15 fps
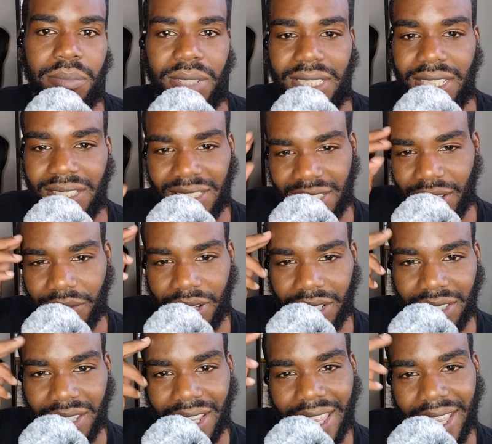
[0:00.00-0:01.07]
but this stuff I
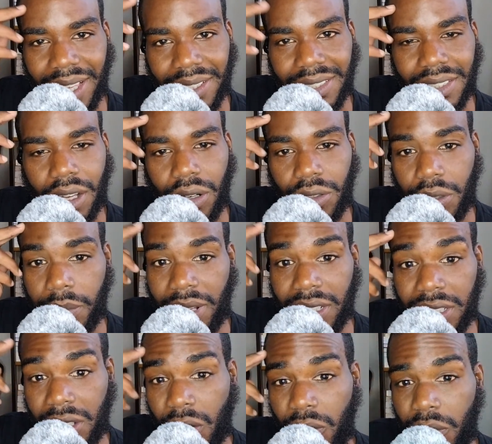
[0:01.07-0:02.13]
used to talk to
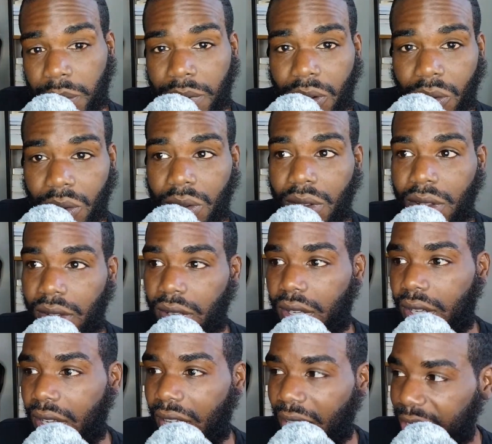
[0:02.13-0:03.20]
myself about.
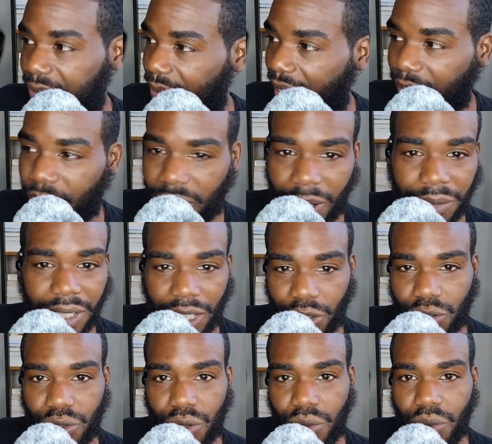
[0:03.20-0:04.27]
I was like, well, if
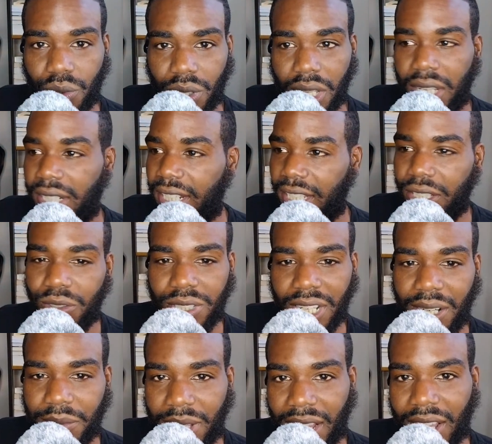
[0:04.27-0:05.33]
that's true, then you
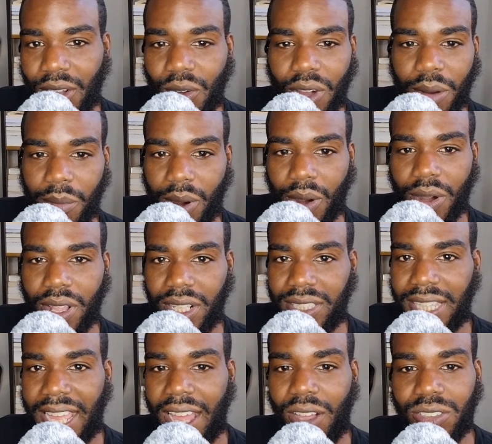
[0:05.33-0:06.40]
telling me I can go and murder
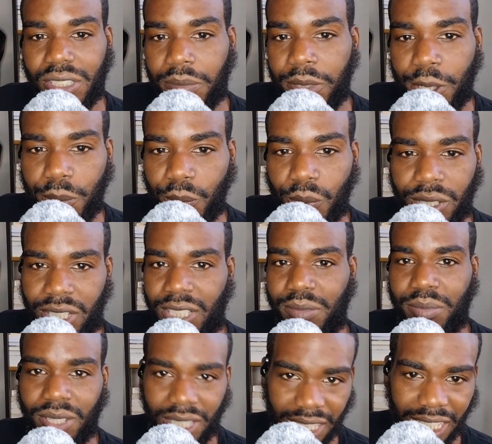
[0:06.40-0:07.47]
1,000 people and just
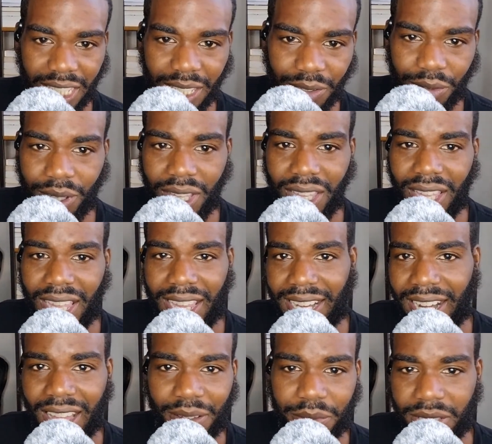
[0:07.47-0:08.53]
believe and
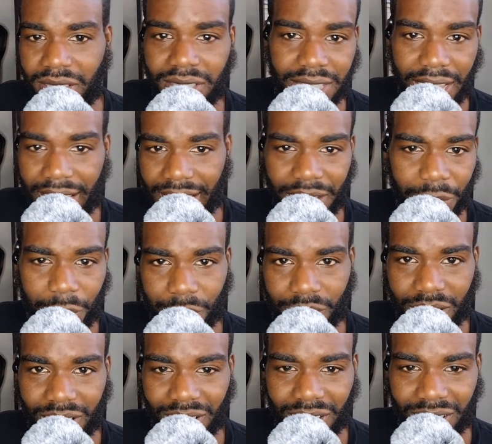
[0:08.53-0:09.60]
I'll be saved?
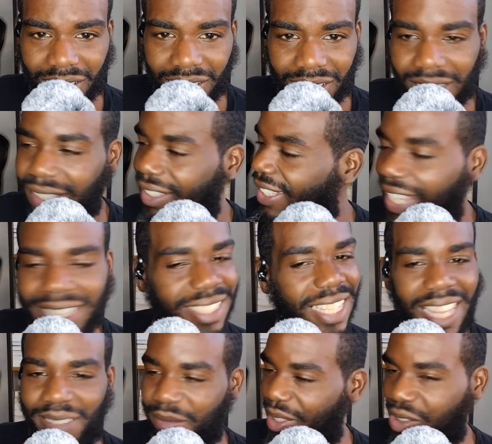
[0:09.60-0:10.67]
That
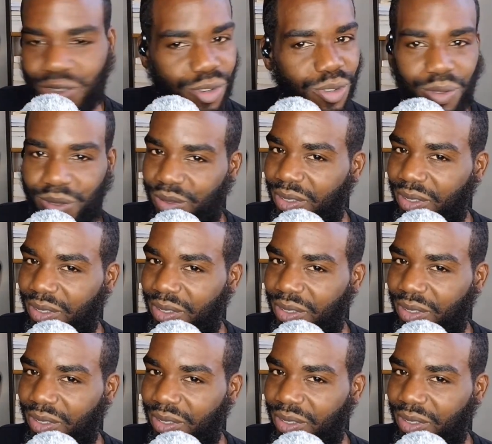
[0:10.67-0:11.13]
can't be true.